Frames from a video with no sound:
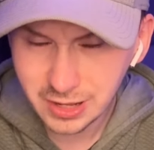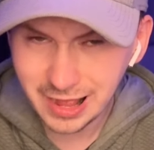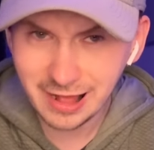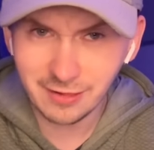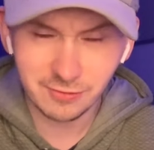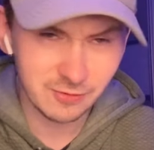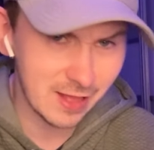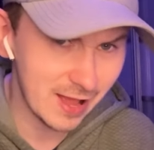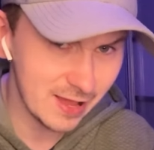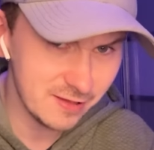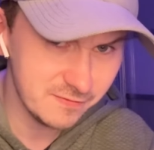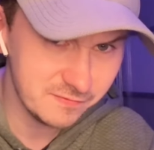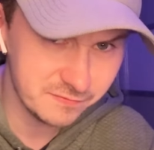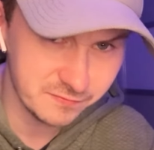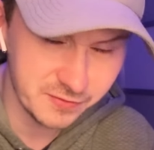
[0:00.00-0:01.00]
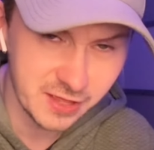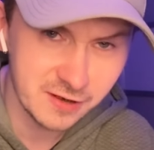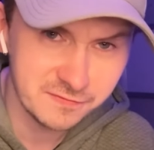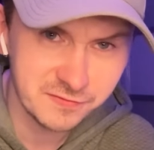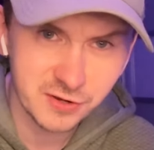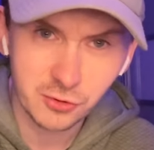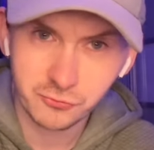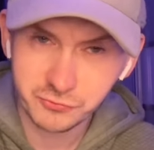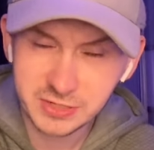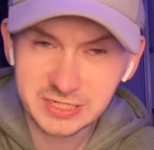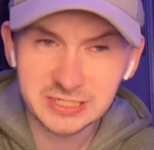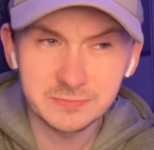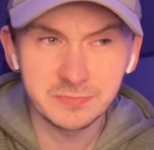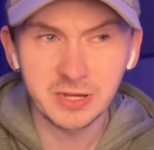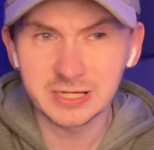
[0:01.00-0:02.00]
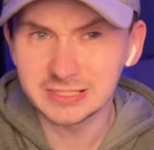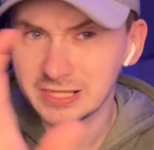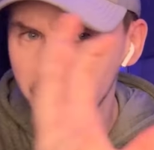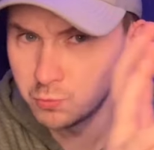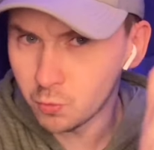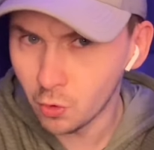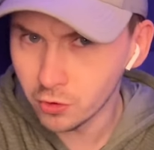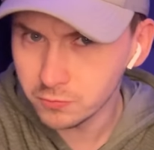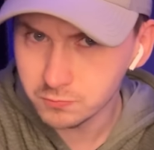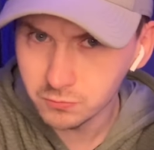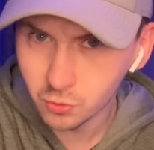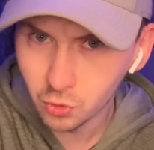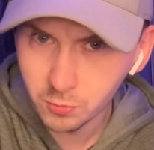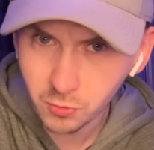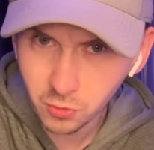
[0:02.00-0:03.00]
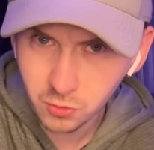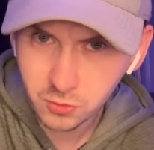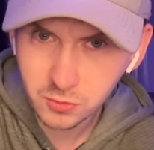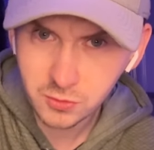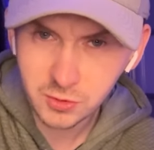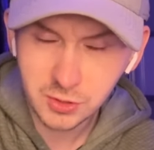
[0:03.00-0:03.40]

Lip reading: alive there for a reason, because they want Momo,